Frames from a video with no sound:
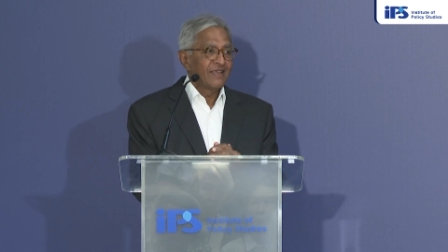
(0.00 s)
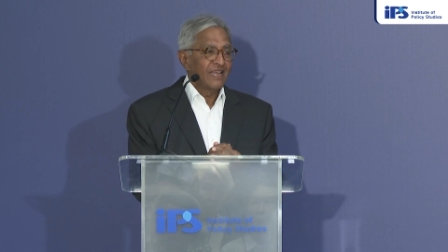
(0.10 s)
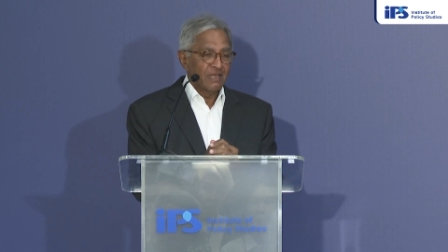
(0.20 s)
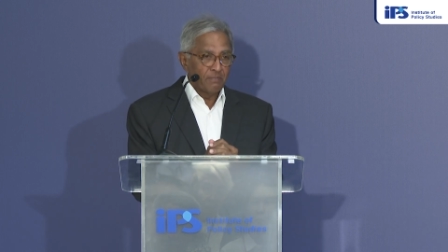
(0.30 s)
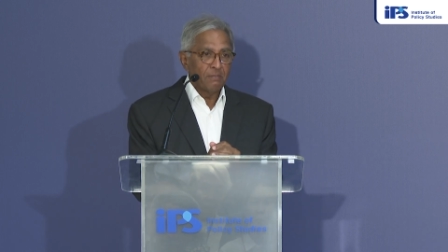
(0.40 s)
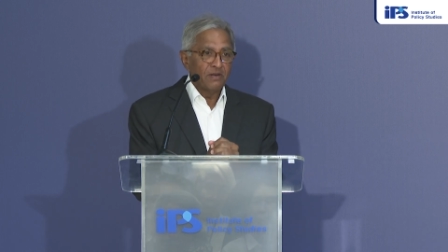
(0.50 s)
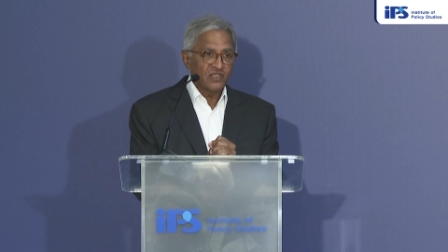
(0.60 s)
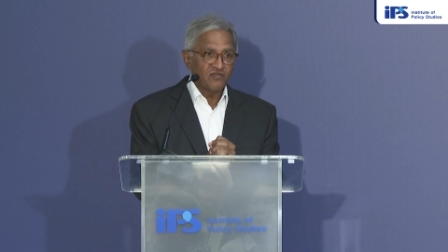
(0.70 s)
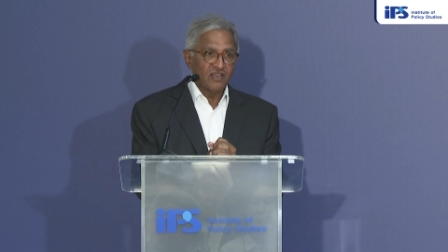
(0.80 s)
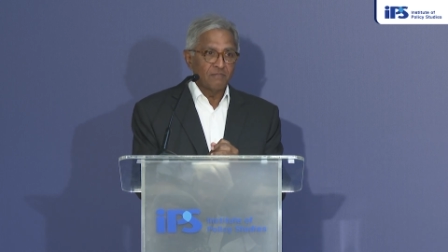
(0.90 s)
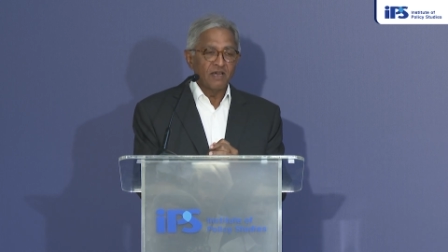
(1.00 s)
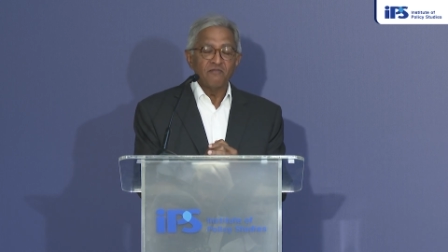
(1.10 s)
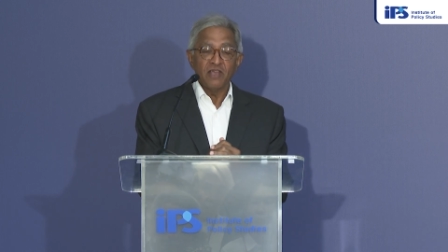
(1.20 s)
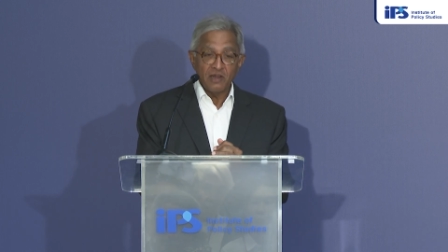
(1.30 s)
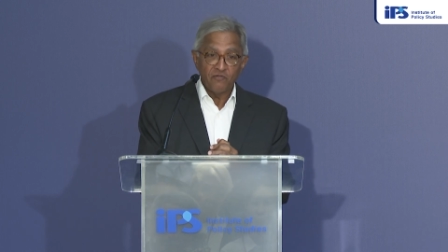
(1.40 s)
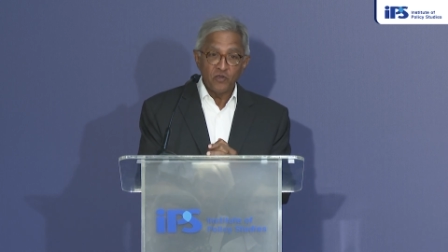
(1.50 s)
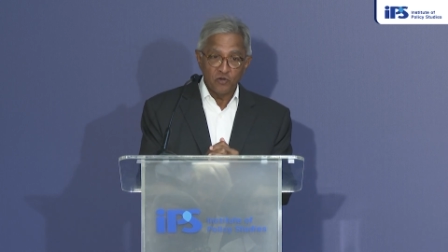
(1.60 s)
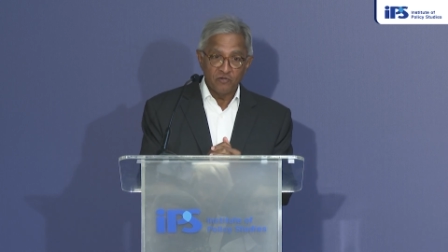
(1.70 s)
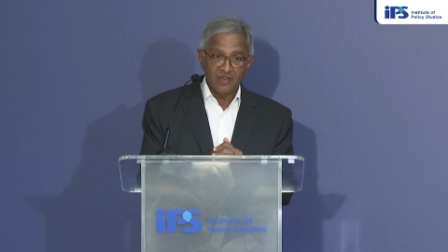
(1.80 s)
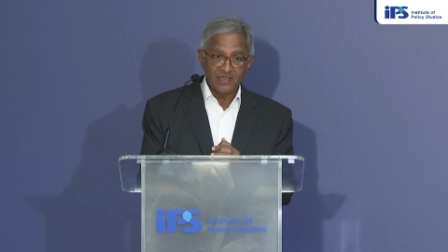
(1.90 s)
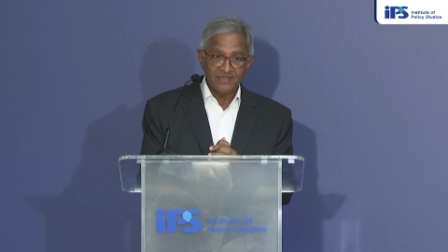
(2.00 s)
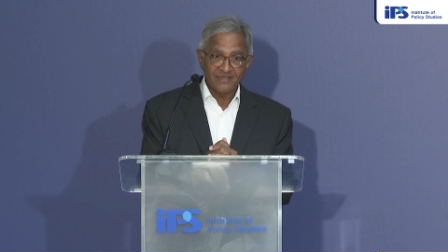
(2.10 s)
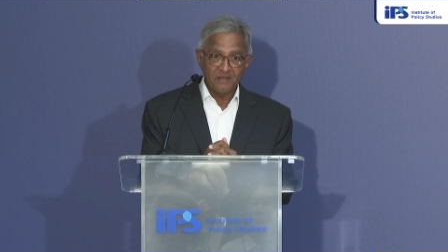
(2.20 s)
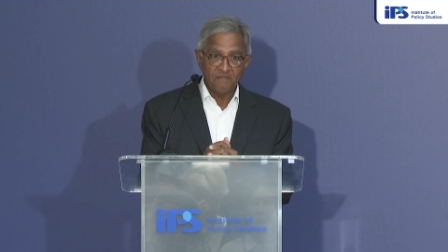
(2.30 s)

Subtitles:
in the public sphere, but very few of us